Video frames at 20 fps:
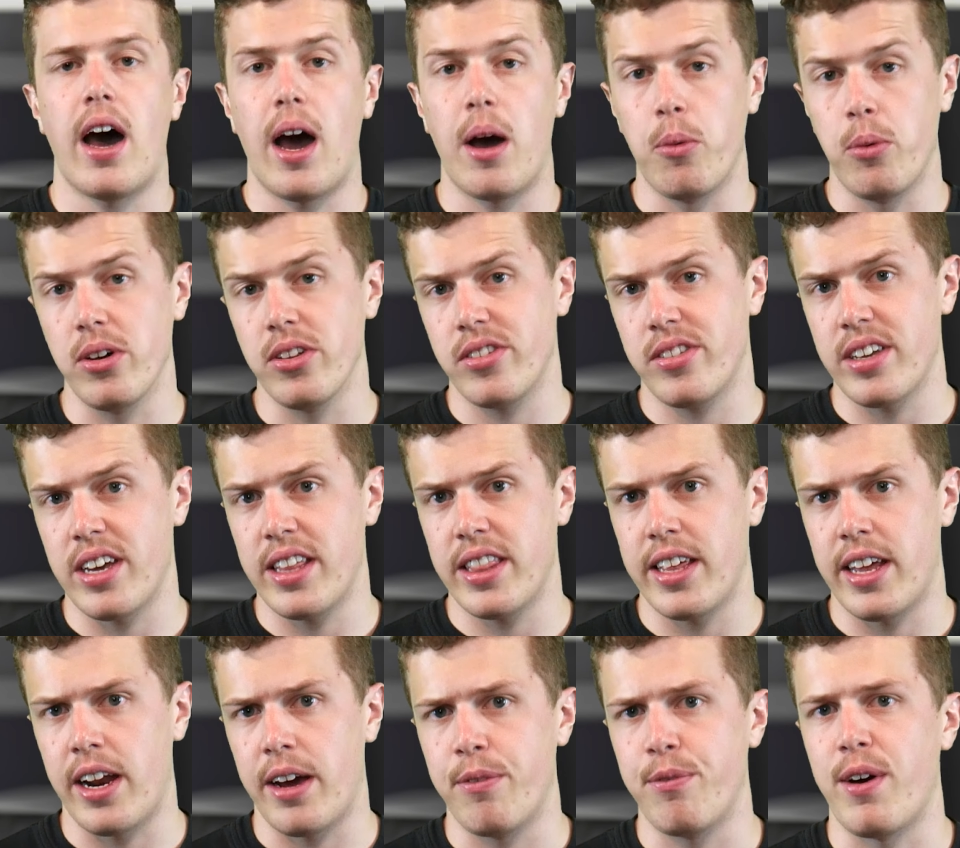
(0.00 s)
I will say
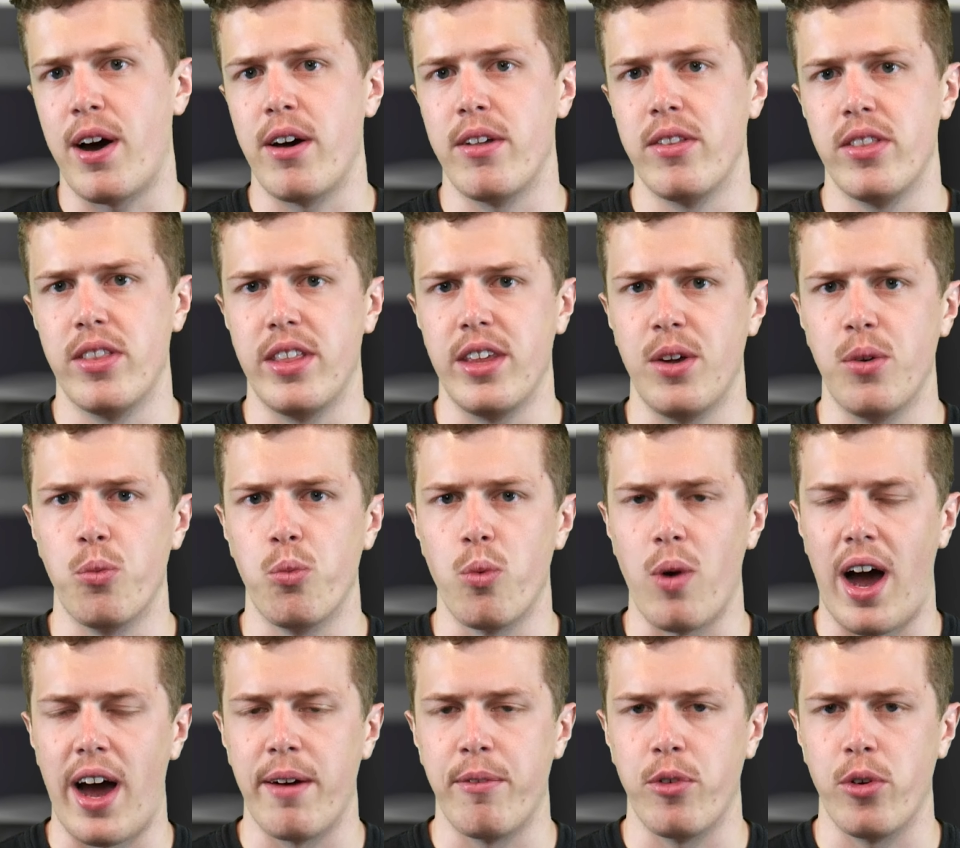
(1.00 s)
that I found the
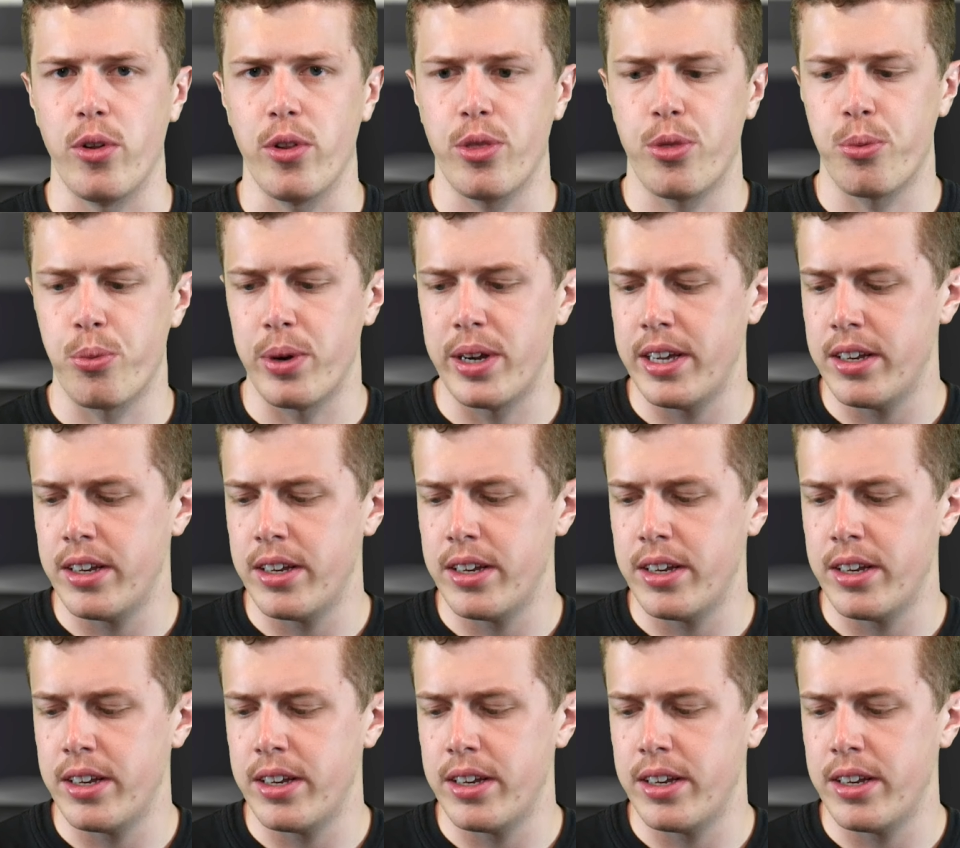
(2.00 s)
Rival 3